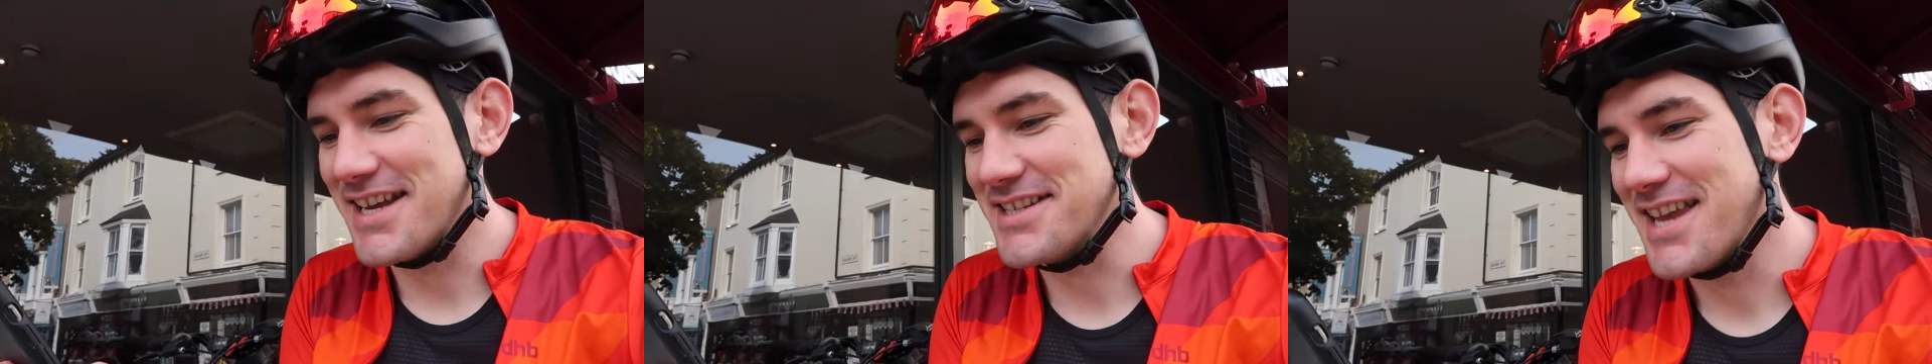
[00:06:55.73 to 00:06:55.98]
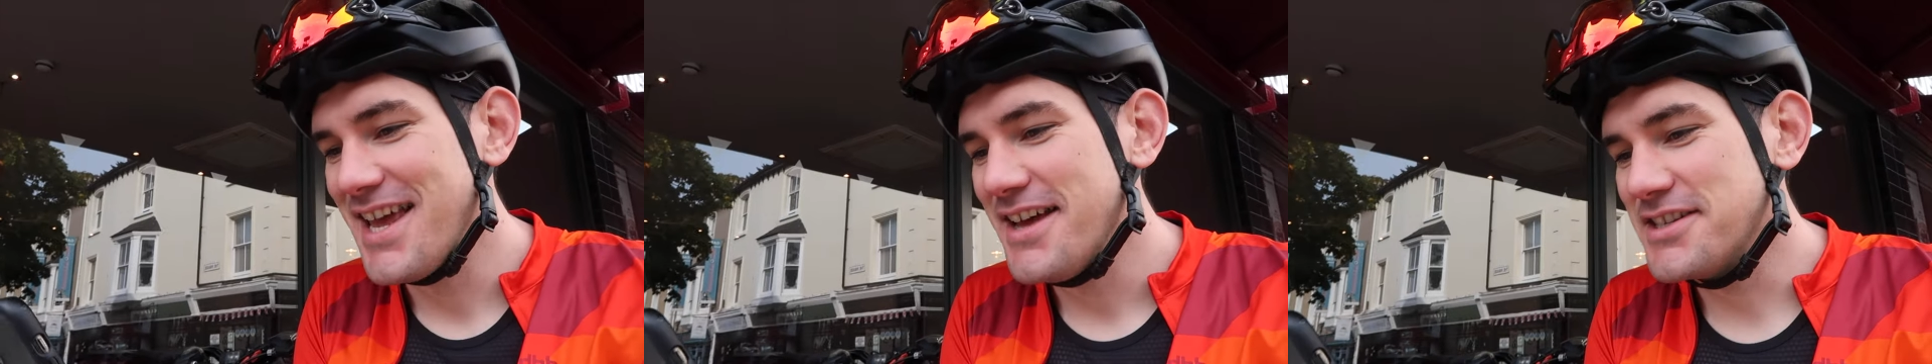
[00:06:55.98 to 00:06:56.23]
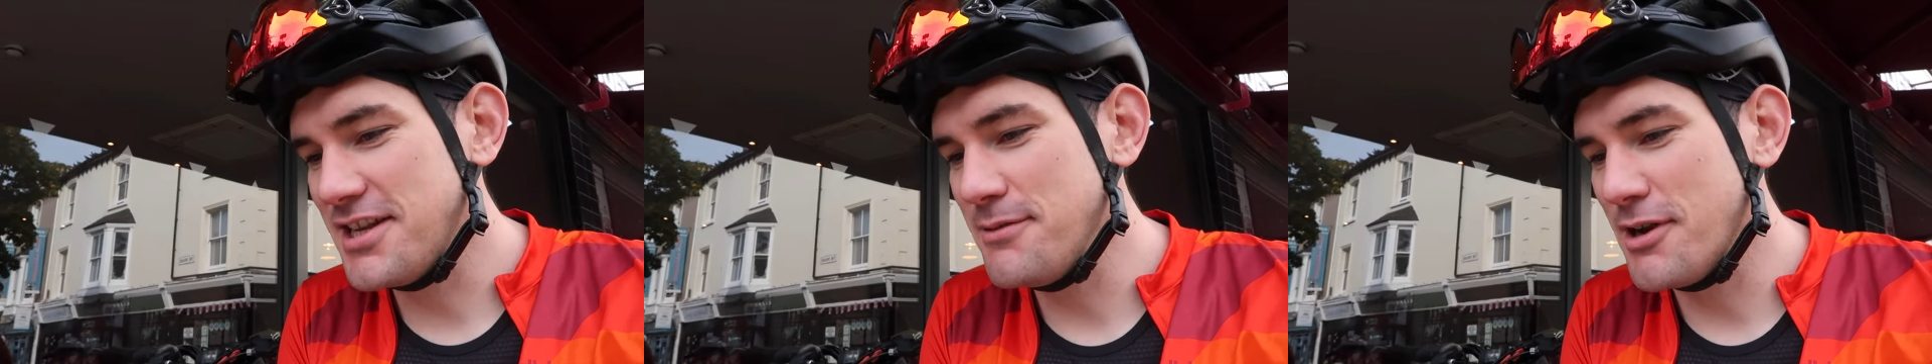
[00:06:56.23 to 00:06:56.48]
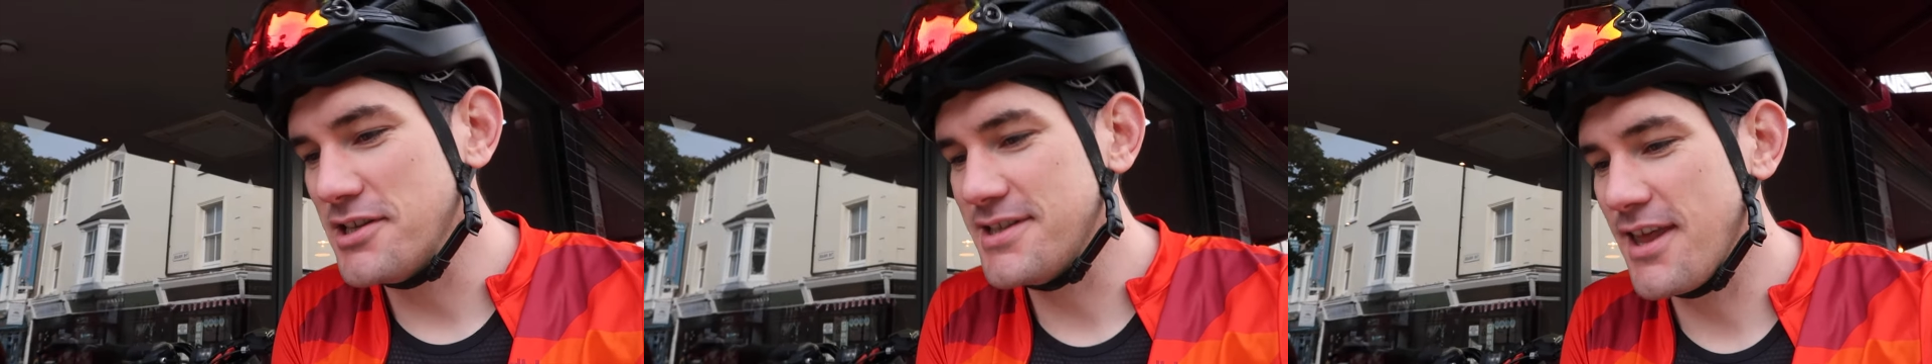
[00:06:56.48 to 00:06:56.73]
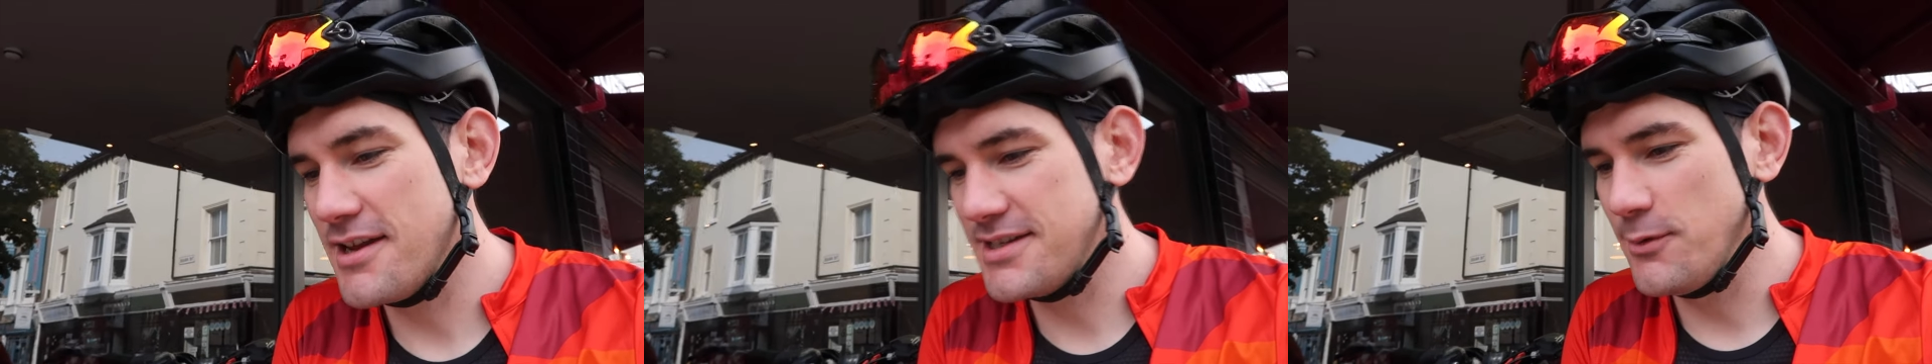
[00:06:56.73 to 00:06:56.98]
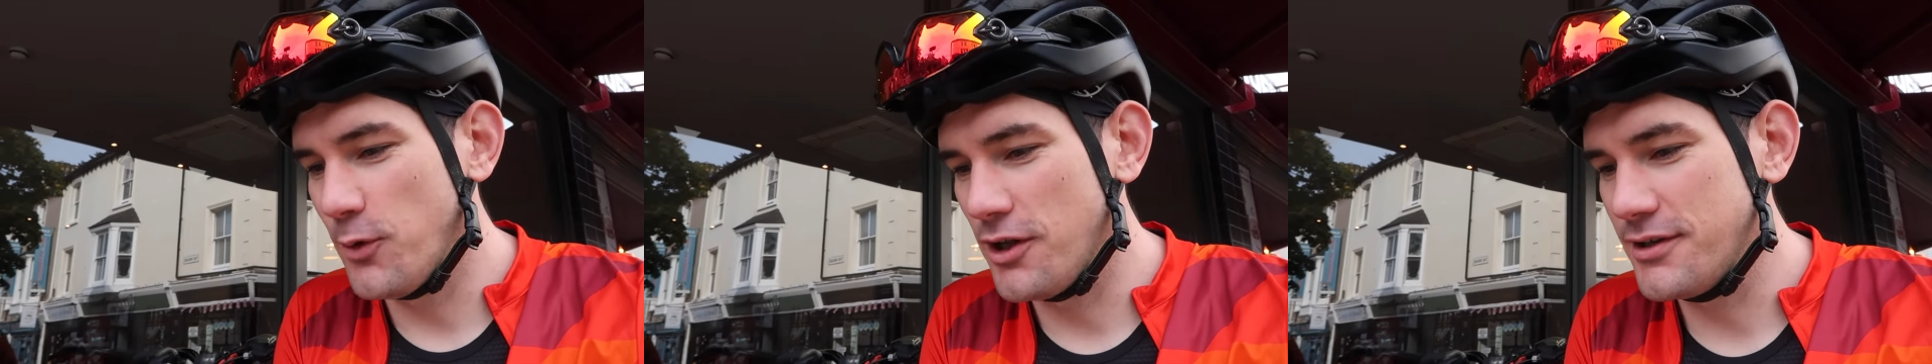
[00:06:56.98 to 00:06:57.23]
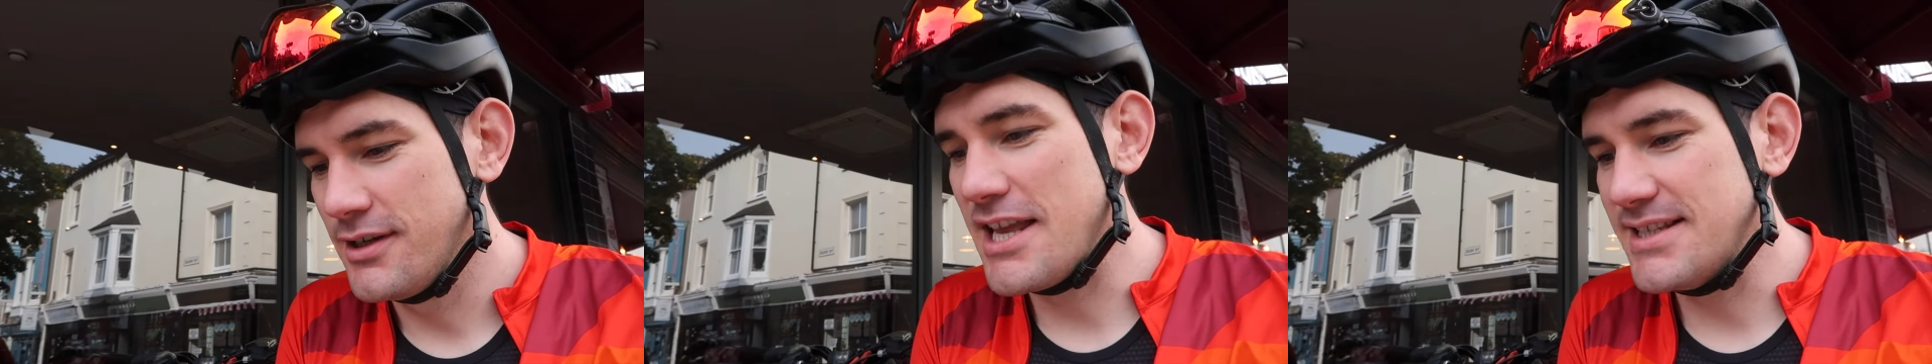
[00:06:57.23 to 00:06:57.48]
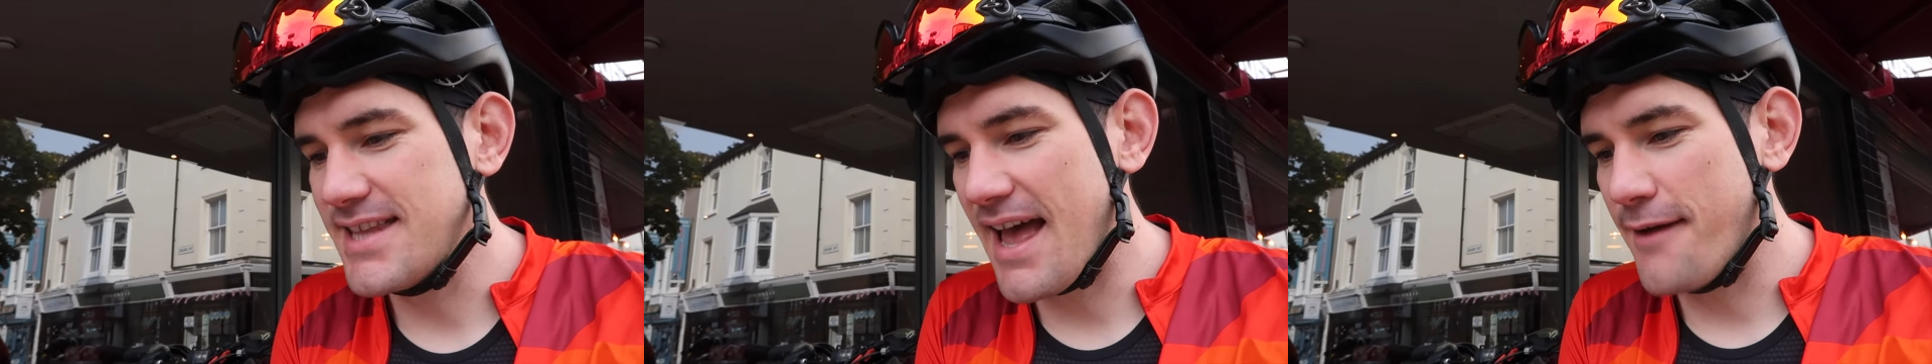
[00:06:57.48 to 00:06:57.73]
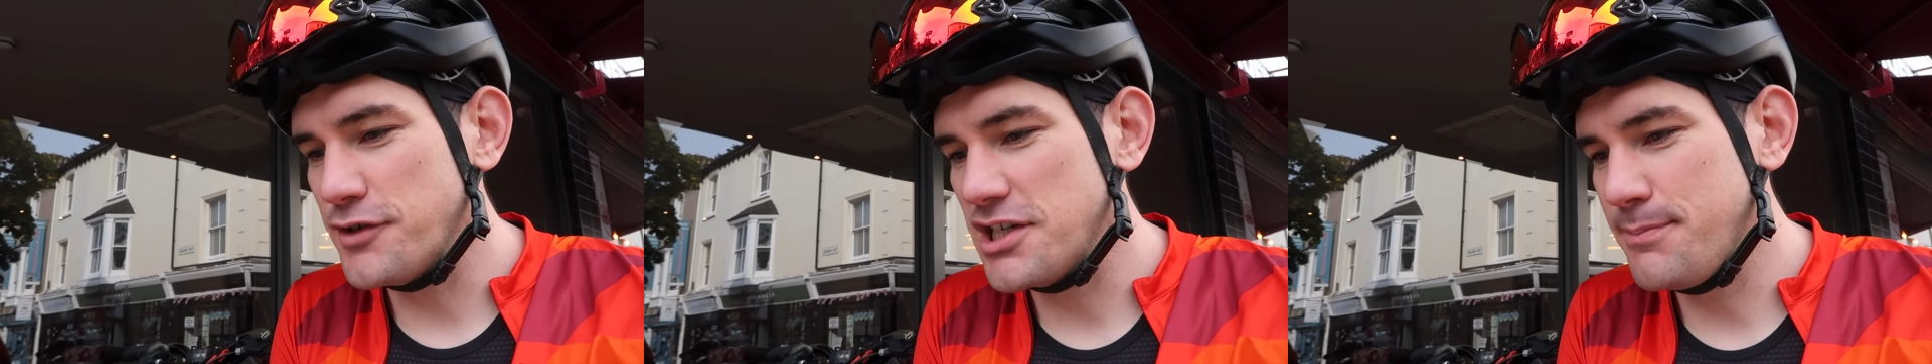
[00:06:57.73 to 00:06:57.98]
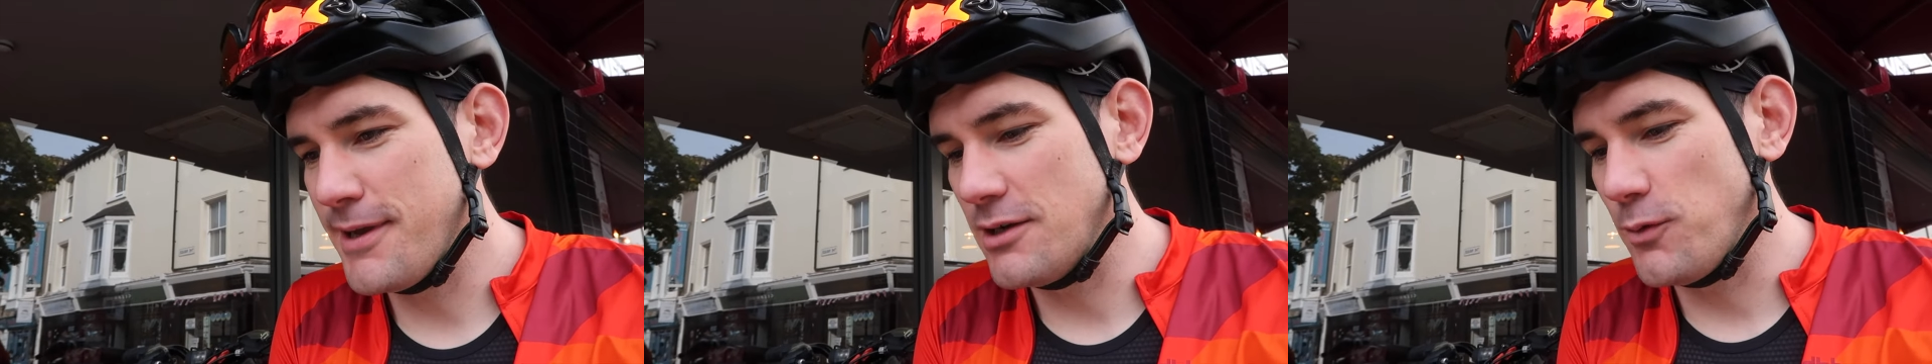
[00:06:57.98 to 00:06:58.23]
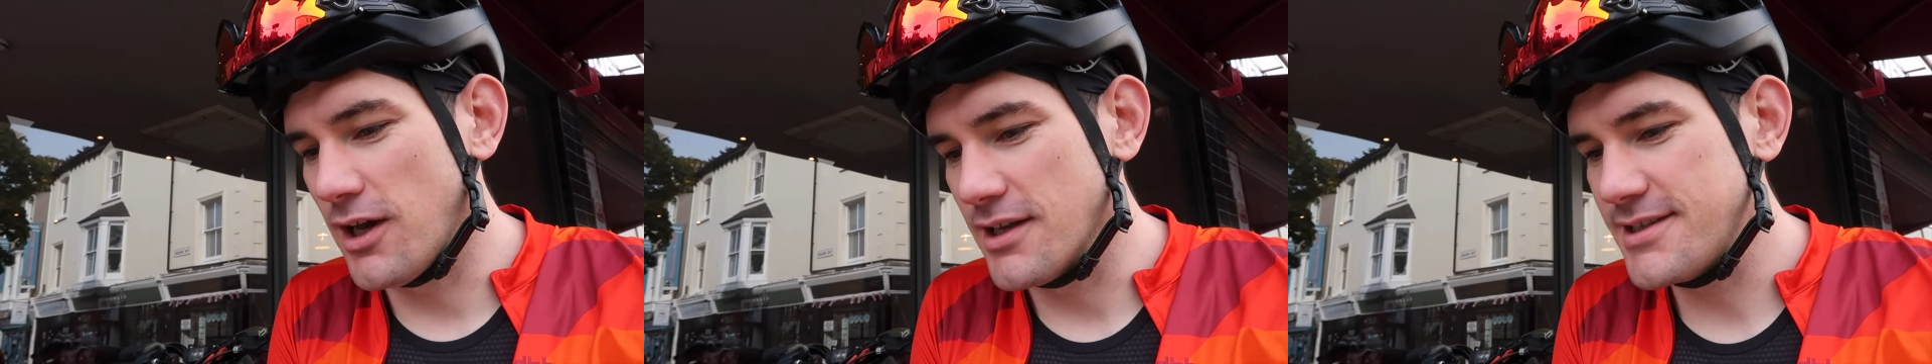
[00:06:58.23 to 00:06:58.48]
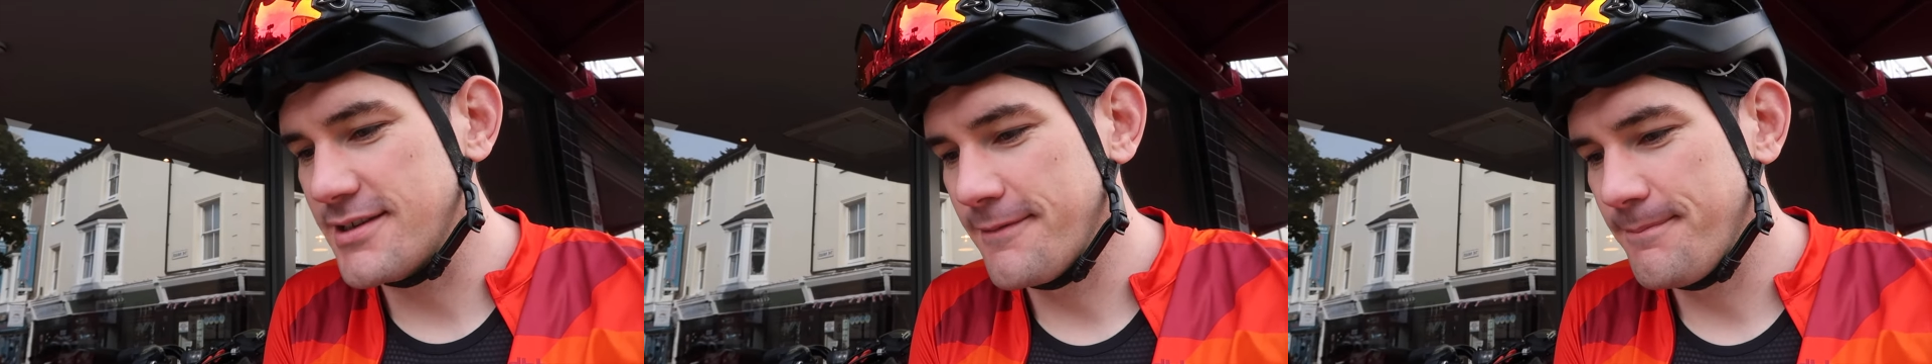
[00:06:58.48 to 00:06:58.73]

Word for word: so that's 2 minutes 31. That means the average speed was